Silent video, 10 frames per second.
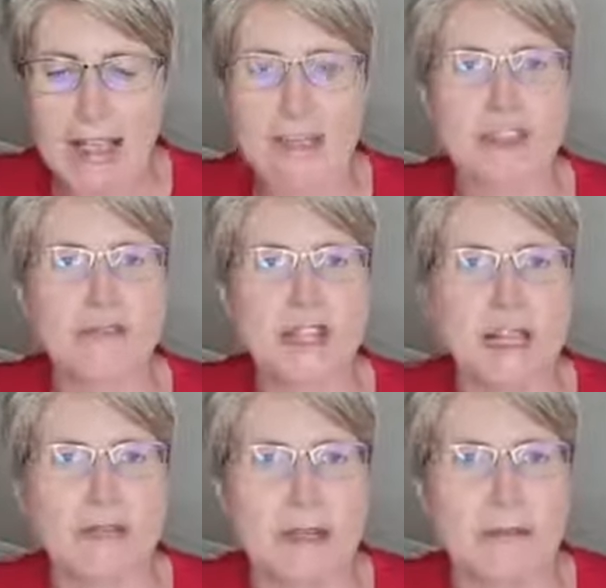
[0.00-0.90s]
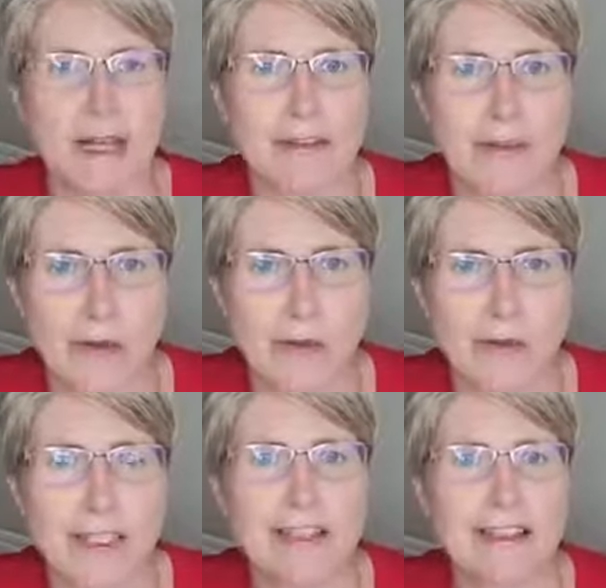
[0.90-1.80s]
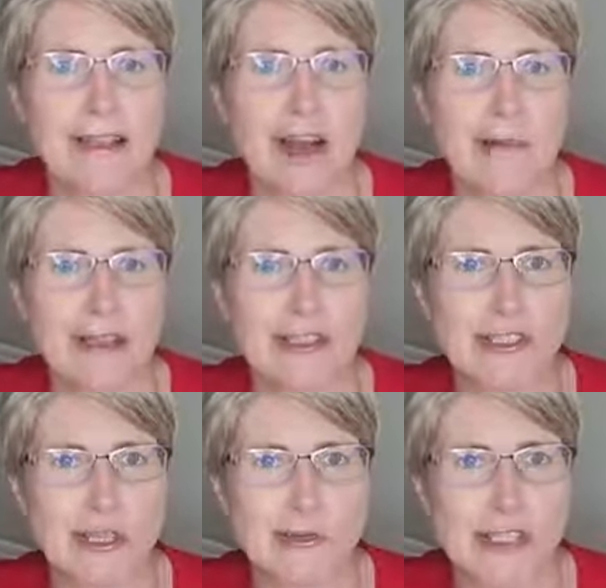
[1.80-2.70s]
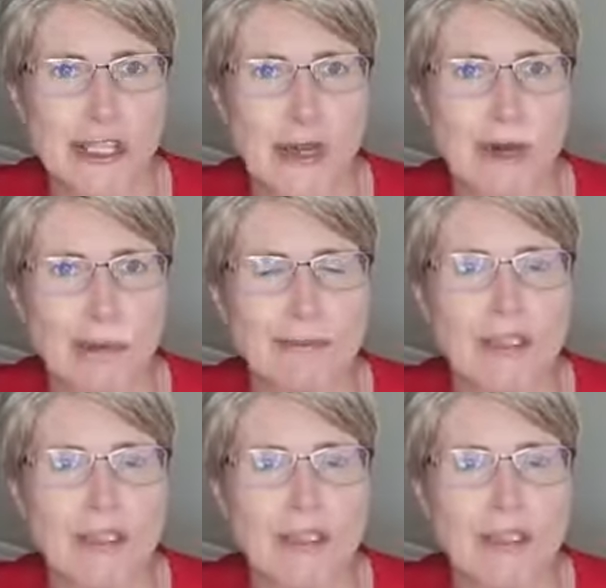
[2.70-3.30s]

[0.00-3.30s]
sometimes on my phone, the comments don't show up.